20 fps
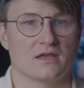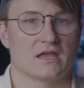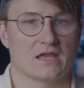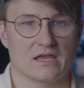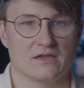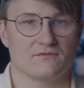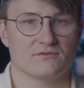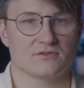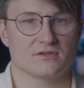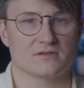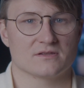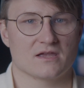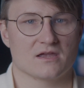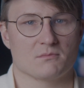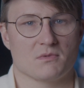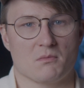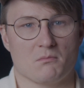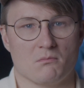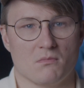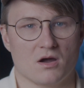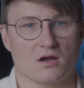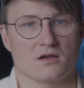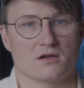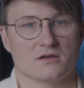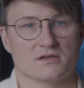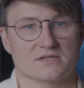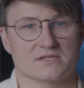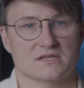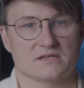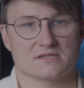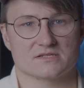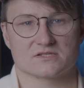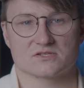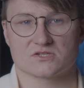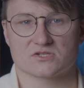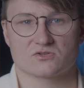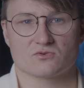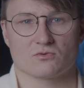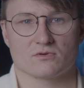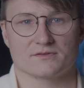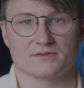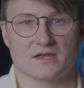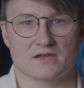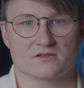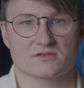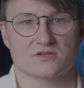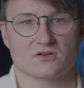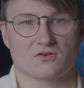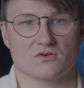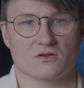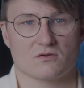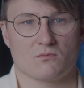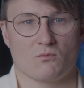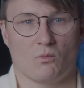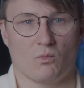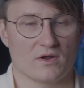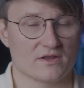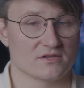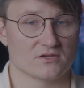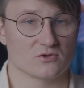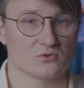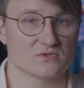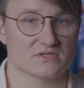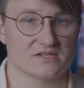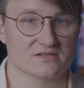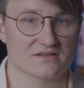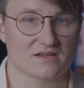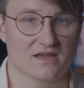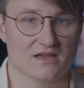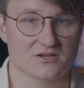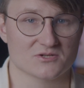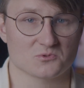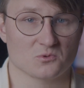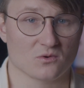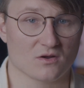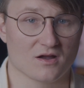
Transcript: even the name Among Us has destroyed that term when used in casual